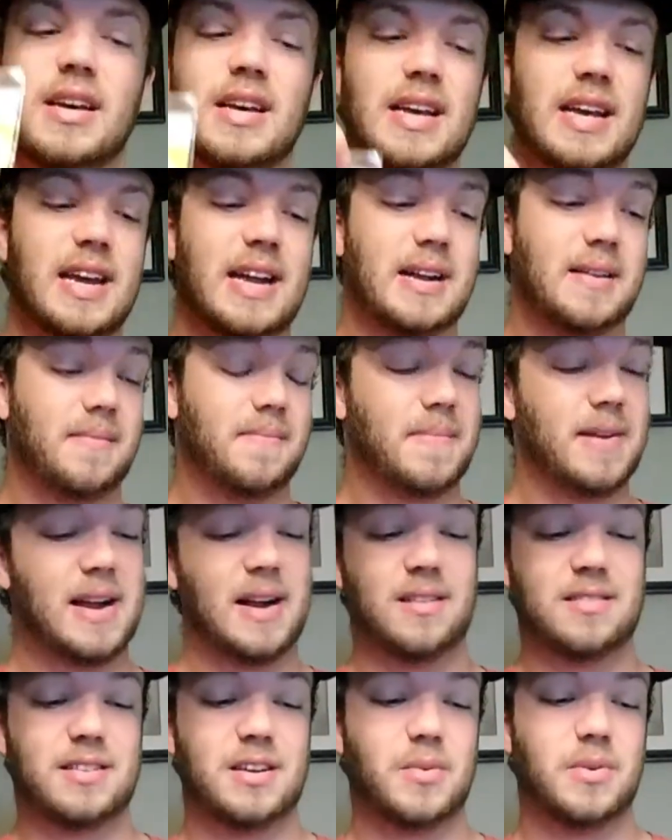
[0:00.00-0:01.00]
And man,
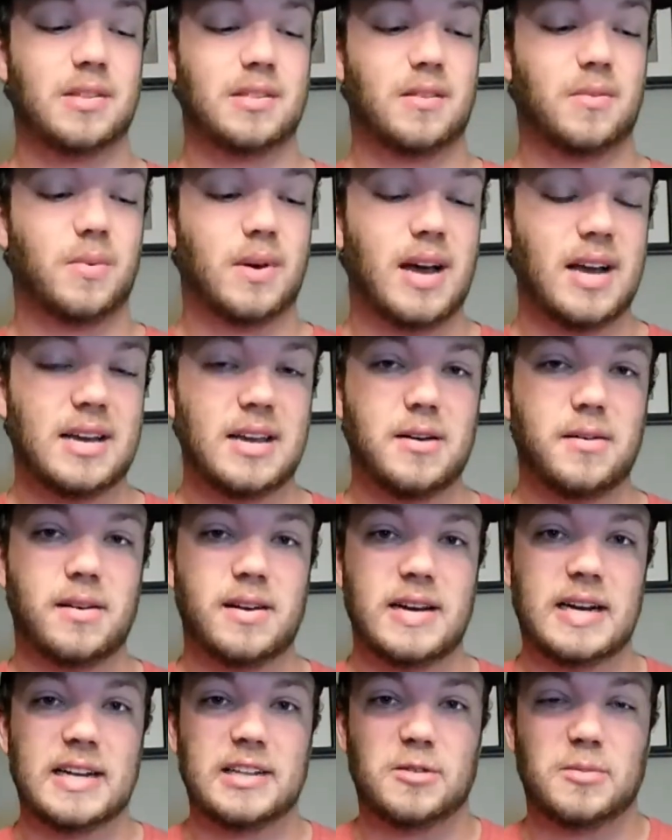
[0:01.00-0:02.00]
I'll tell you what, the Wacky
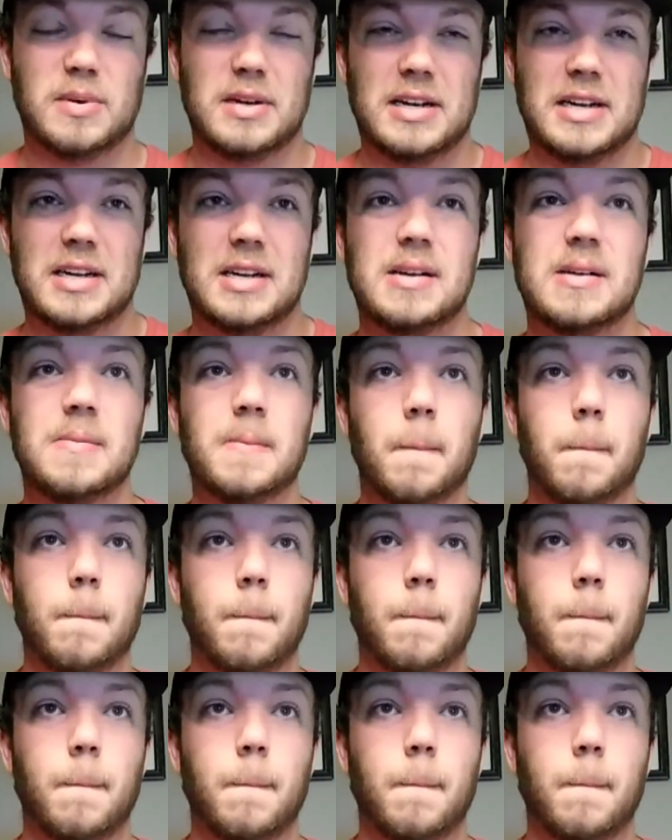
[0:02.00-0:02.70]
Rig has been,